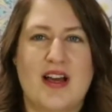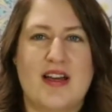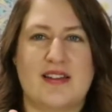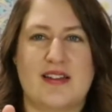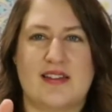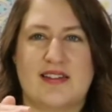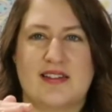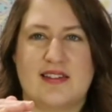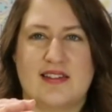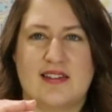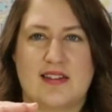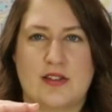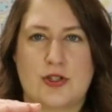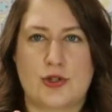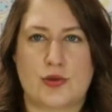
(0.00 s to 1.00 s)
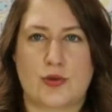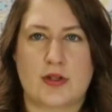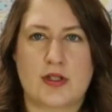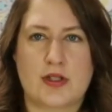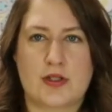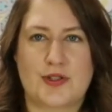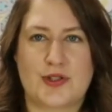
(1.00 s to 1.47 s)
This is short,
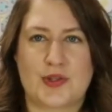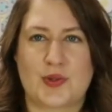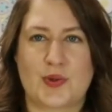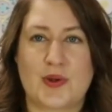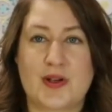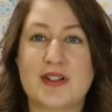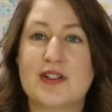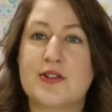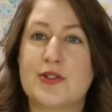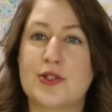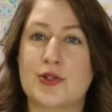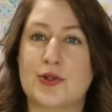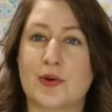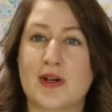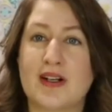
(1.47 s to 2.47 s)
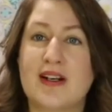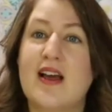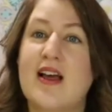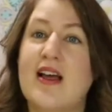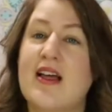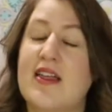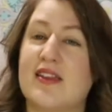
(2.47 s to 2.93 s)
short, short.
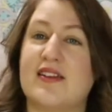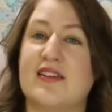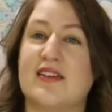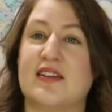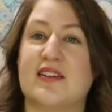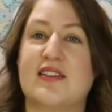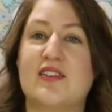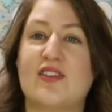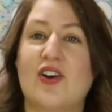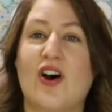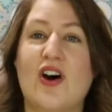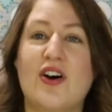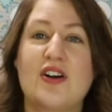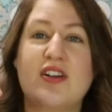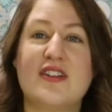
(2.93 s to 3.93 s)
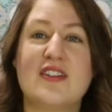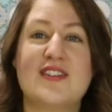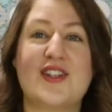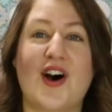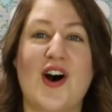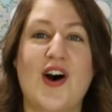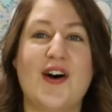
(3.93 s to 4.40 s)
This is tall,
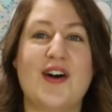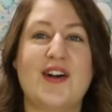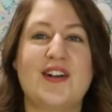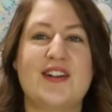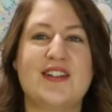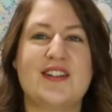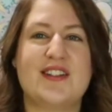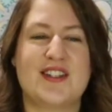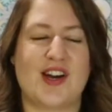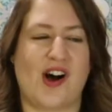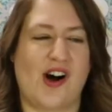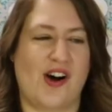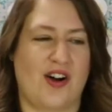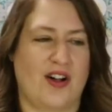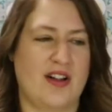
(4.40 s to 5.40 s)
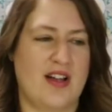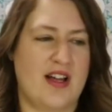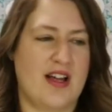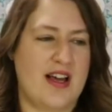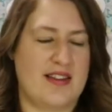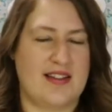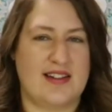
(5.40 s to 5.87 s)
tall, tall.
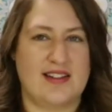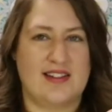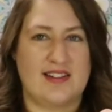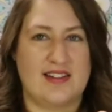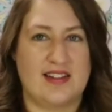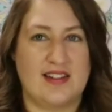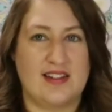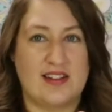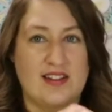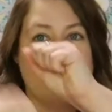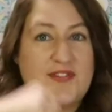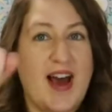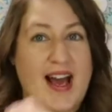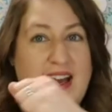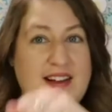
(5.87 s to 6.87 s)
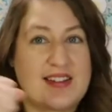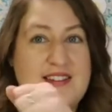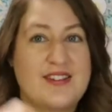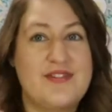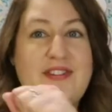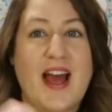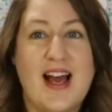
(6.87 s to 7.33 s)
This is fast,
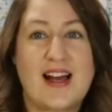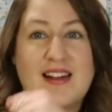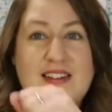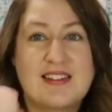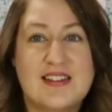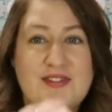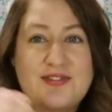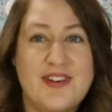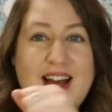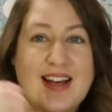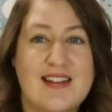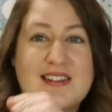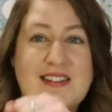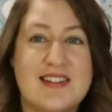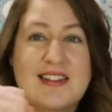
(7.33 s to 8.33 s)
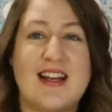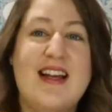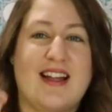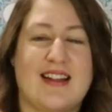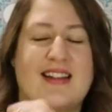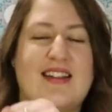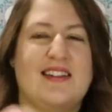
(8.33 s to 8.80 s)
fast, fast.
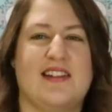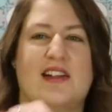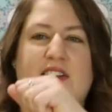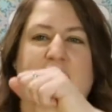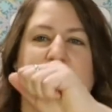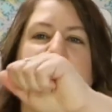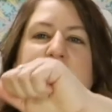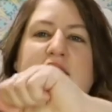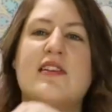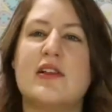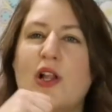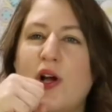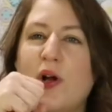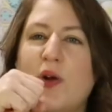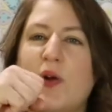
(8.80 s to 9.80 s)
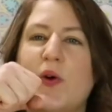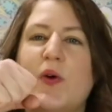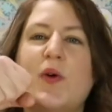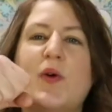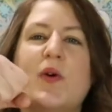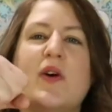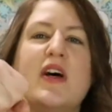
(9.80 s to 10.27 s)
This is
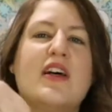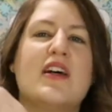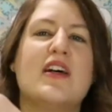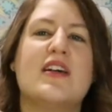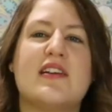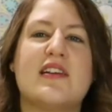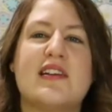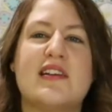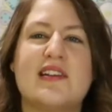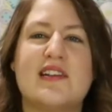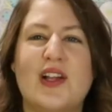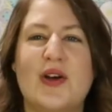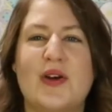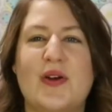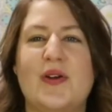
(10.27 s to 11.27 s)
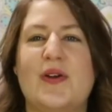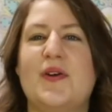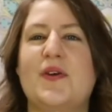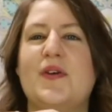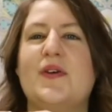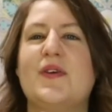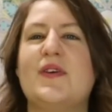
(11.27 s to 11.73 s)
slow,
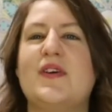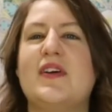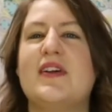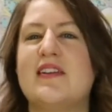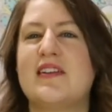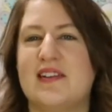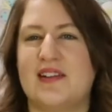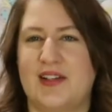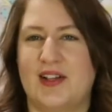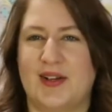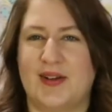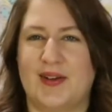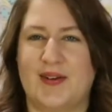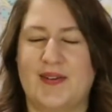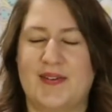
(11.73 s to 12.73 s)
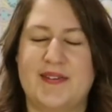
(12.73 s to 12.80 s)
slow, slow.